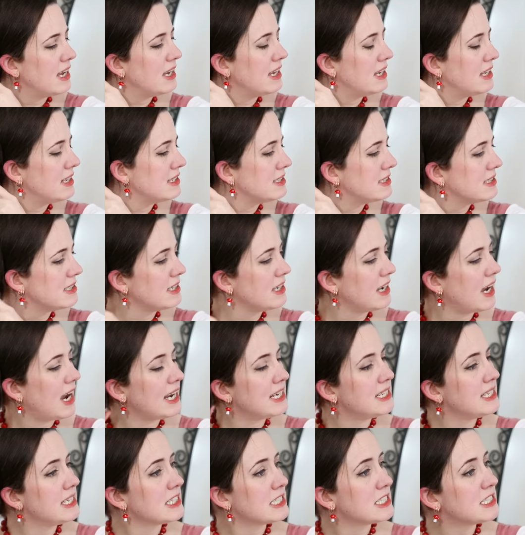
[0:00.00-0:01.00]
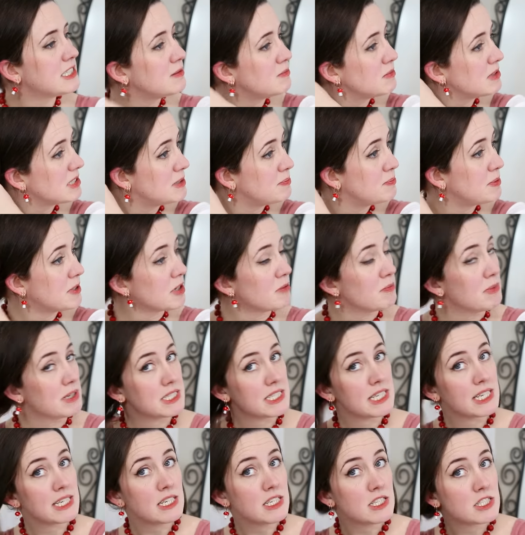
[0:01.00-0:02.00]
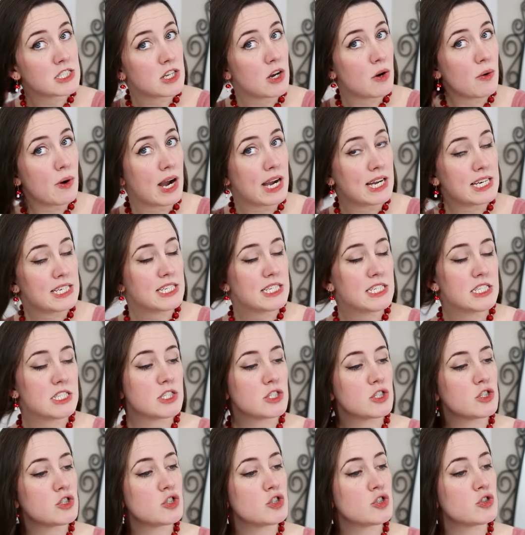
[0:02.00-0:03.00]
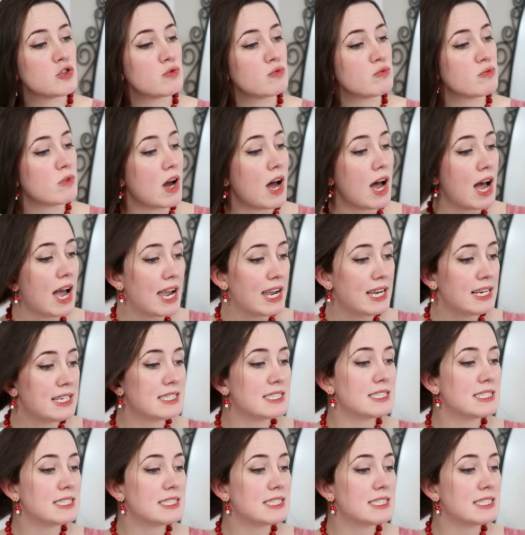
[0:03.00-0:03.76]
And I did some experimenting, so I did try